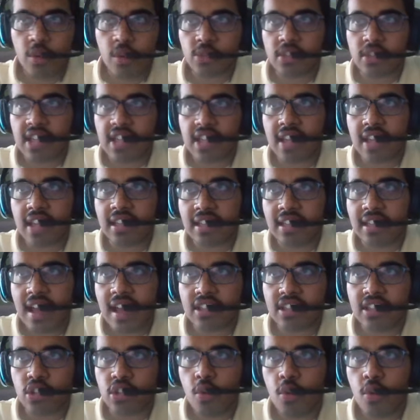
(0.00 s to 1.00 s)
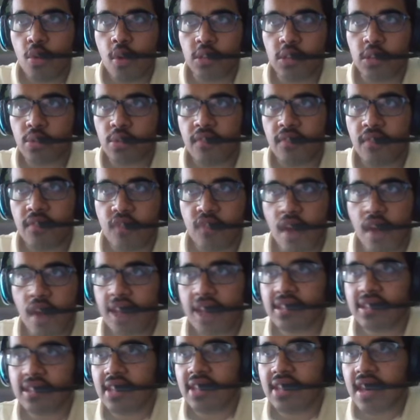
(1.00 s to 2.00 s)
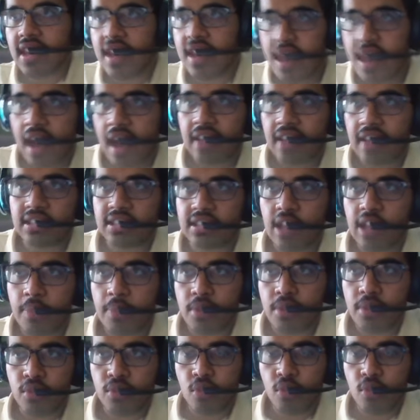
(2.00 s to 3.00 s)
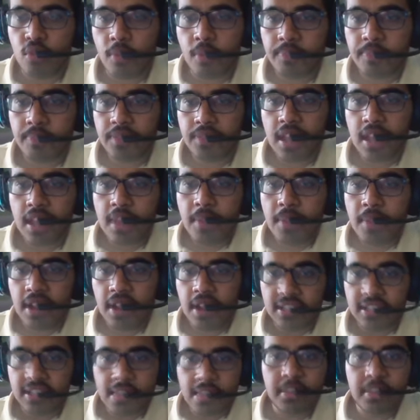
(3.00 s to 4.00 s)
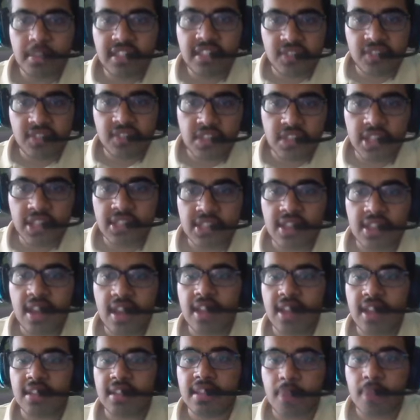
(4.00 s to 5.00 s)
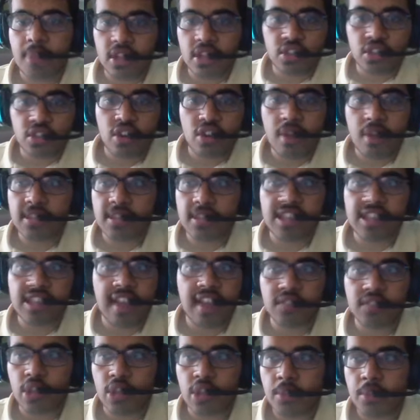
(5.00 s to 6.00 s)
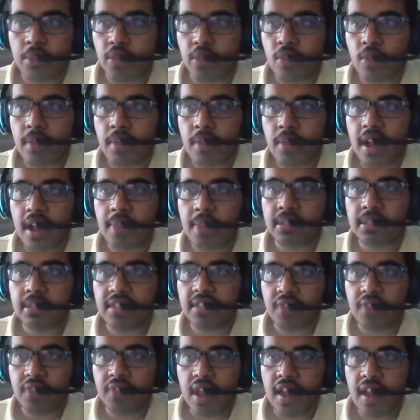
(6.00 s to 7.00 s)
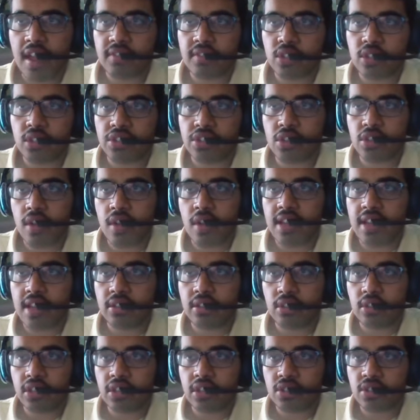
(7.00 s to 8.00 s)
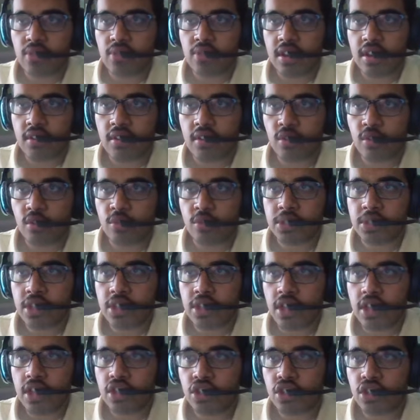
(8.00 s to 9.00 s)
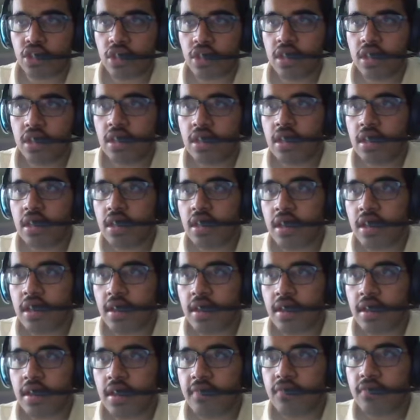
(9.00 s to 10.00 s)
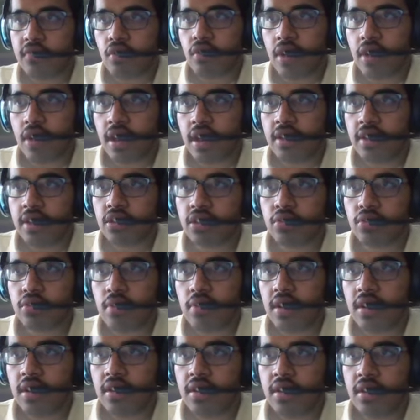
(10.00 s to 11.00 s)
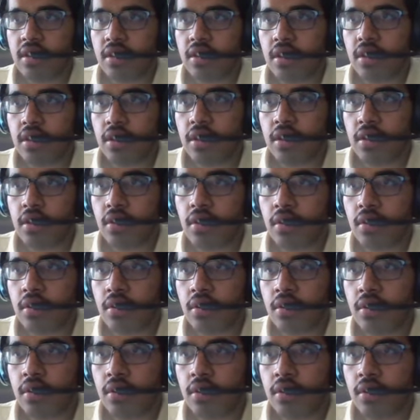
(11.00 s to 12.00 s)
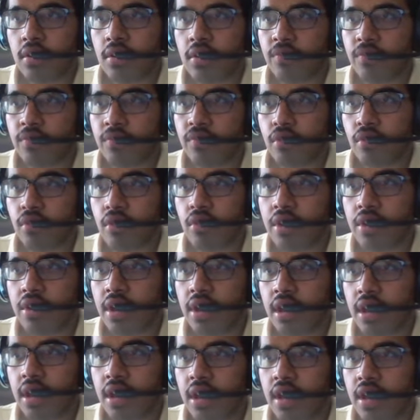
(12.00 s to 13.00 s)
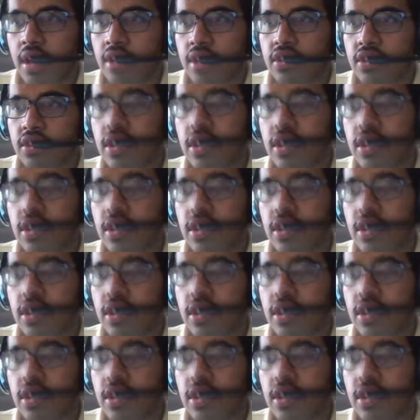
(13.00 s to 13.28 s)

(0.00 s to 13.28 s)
Was that the last Euros where France did not top the group? Because I believe since then, in the major tournaments, they have topped the group. I believe they have. So let's go ahead and look at this right here. Group stage. Uh, France right here. France.